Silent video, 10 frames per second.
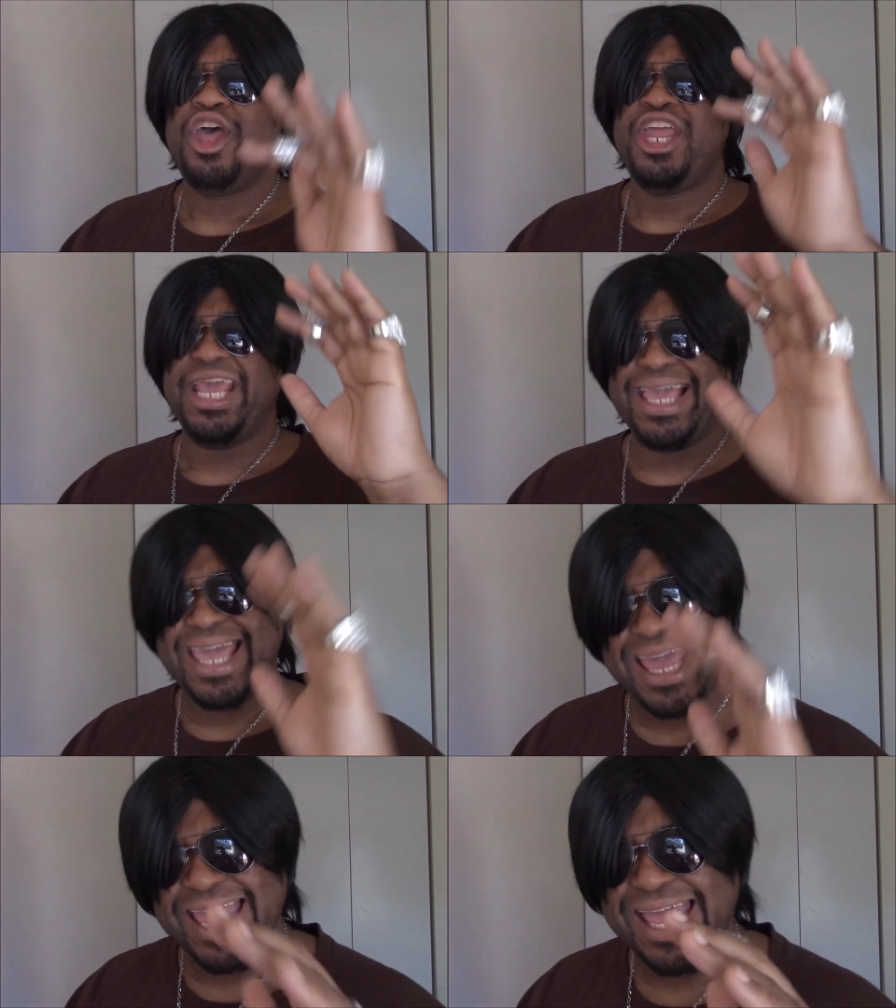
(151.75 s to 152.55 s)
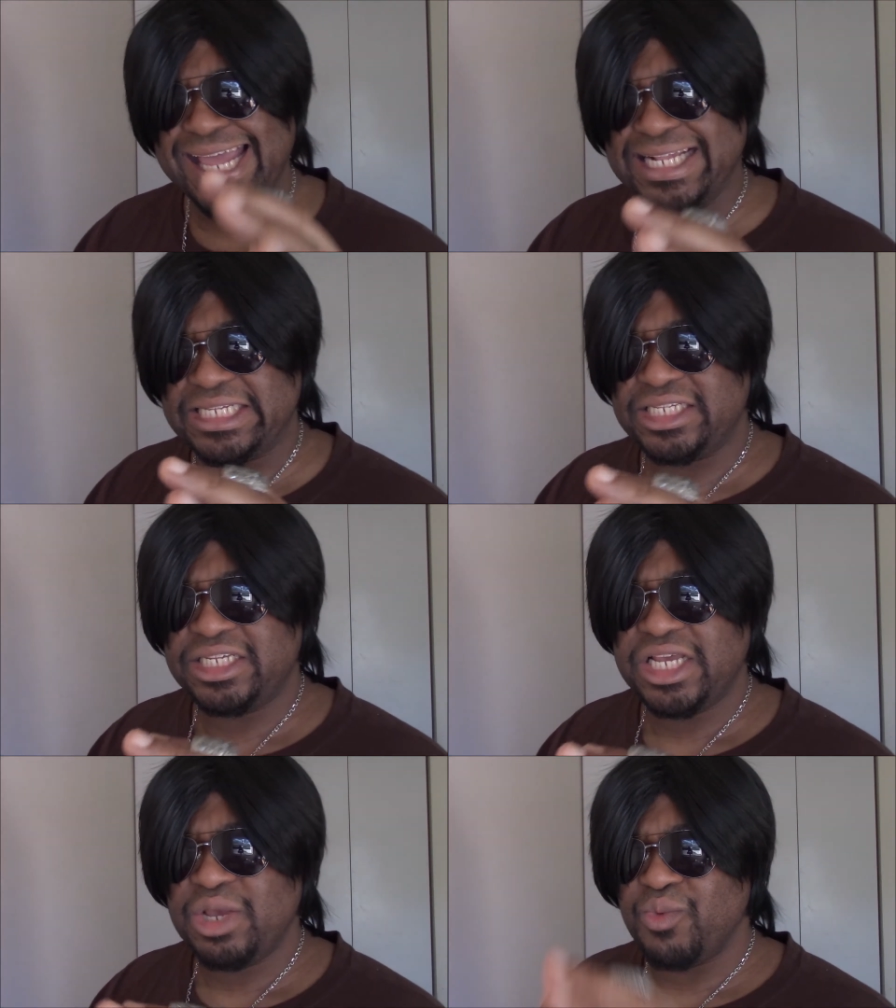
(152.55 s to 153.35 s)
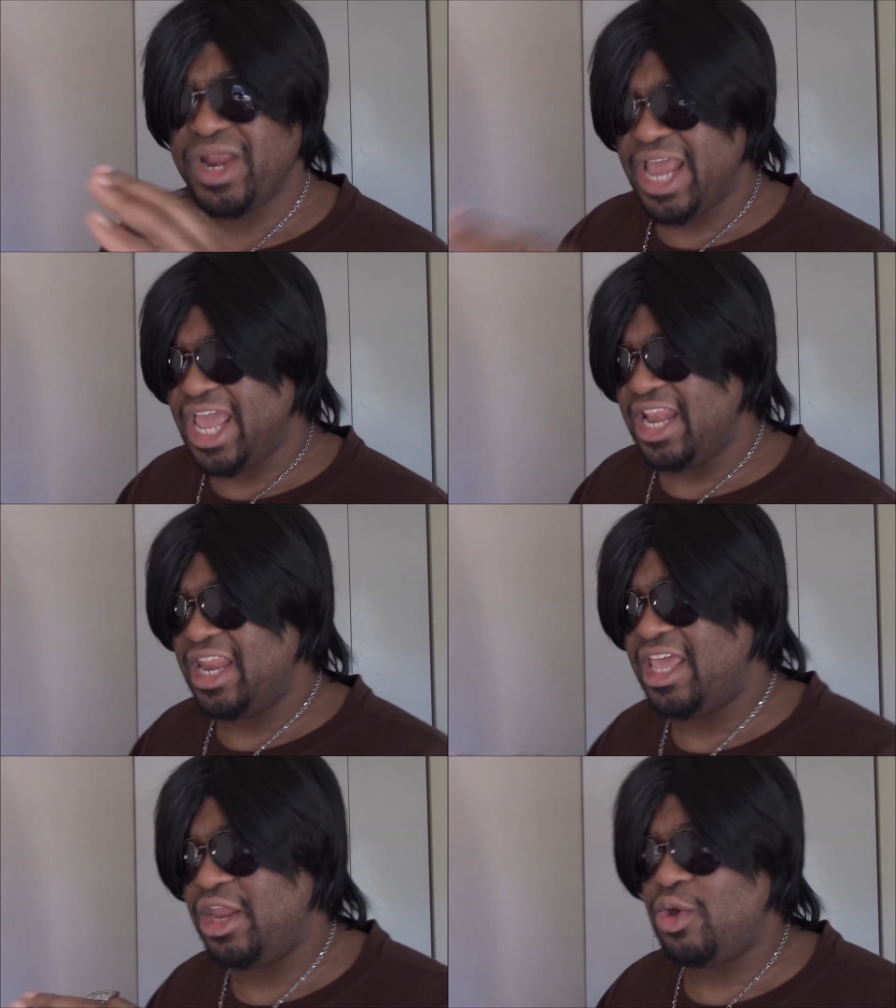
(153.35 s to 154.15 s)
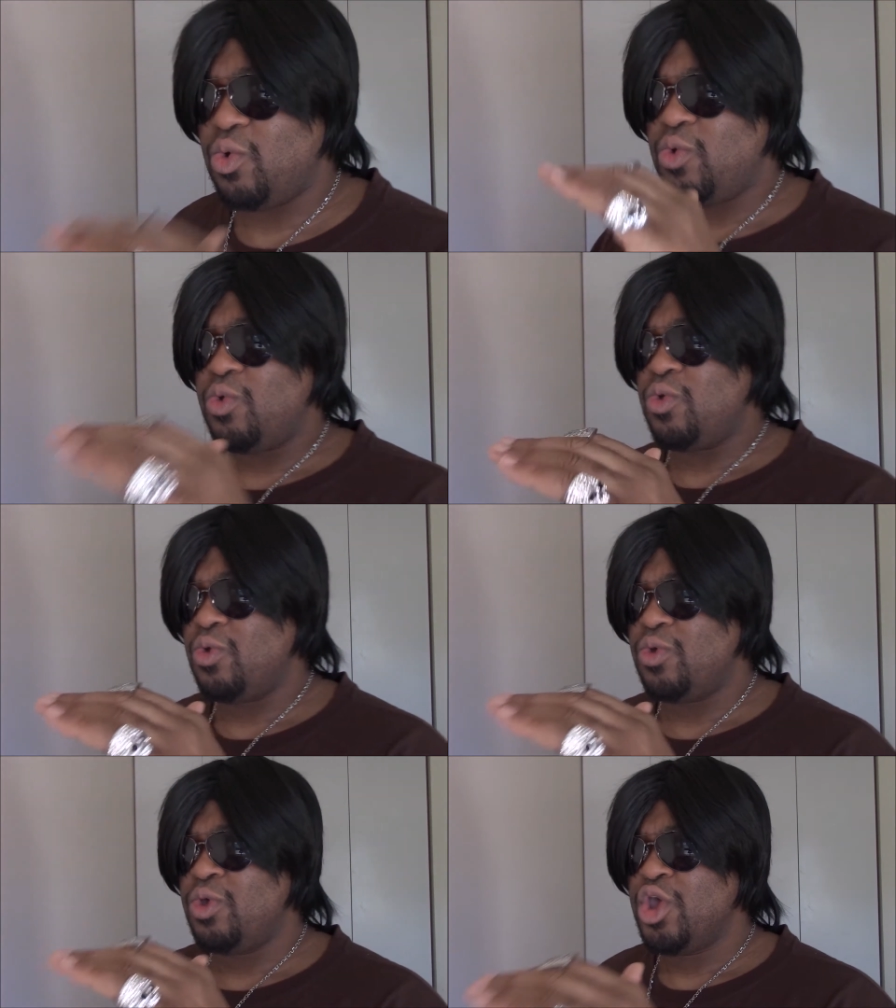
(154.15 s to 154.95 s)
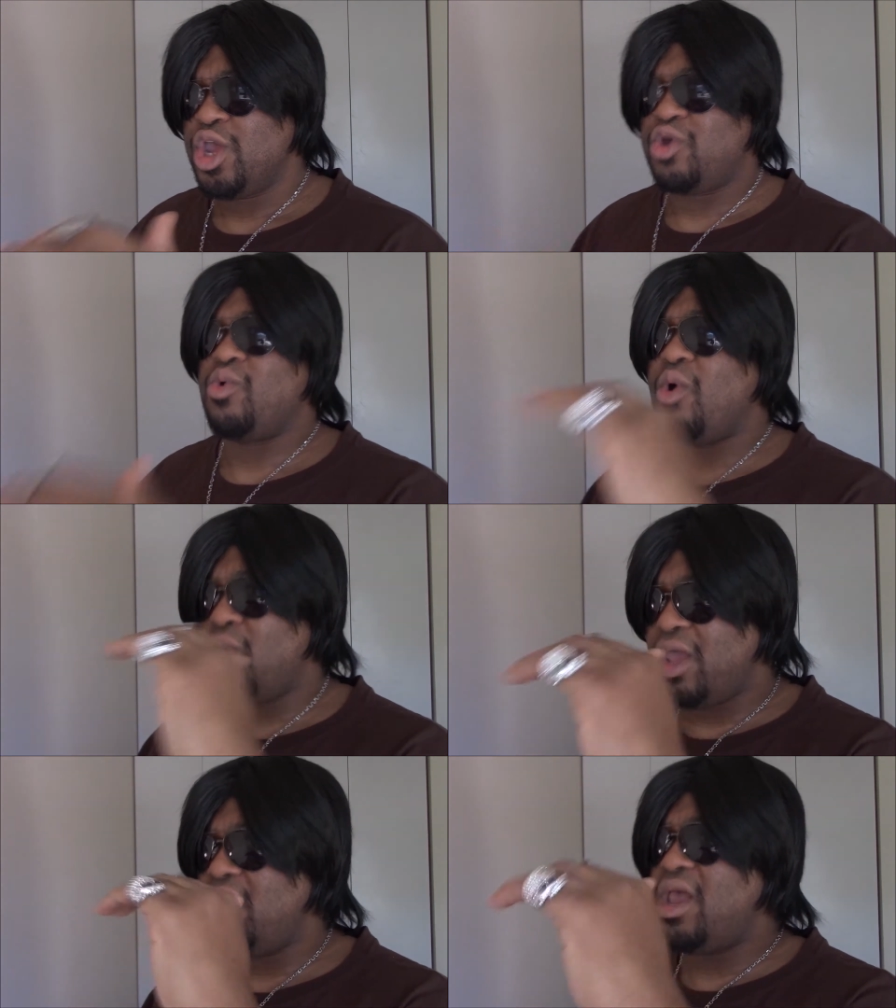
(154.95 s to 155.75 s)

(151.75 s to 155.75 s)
the kids, when they little, growing